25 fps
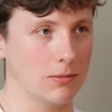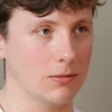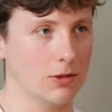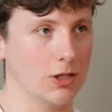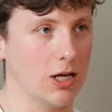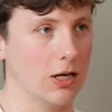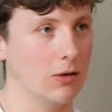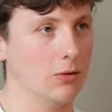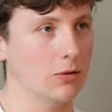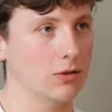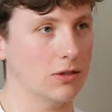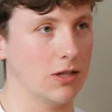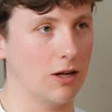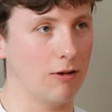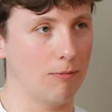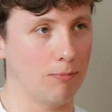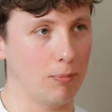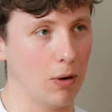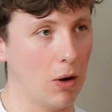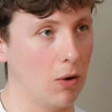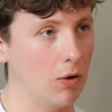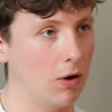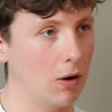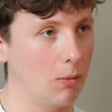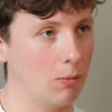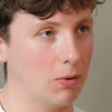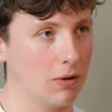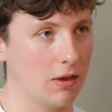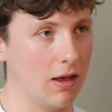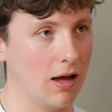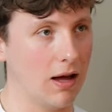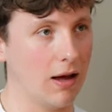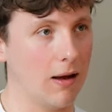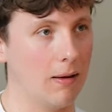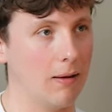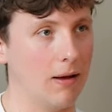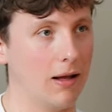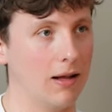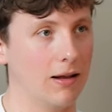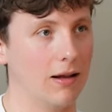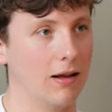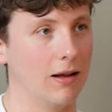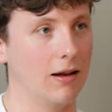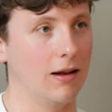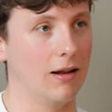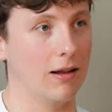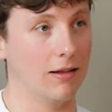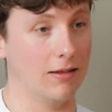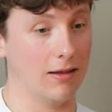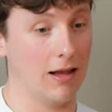channels that have blown up with that, and
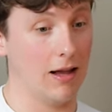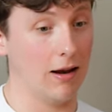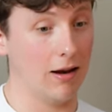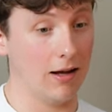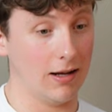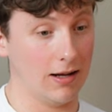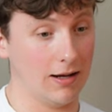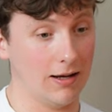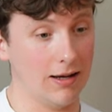they're like